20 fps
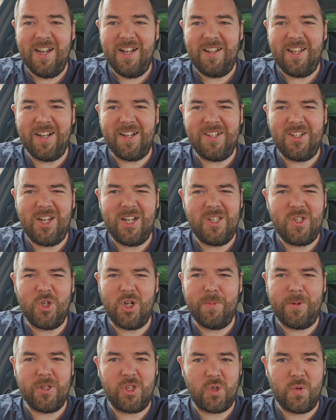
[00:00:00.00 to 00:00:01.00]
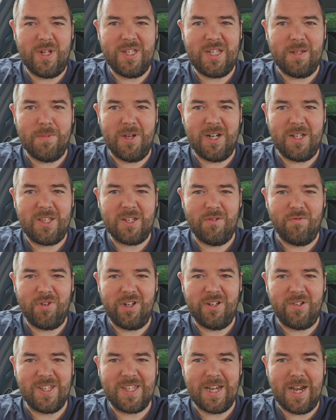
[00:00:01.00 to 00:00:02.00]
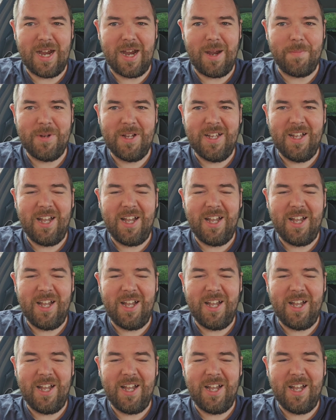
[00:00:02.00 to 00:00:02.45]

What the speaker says: Like I say, it took about 20 minutes in real time.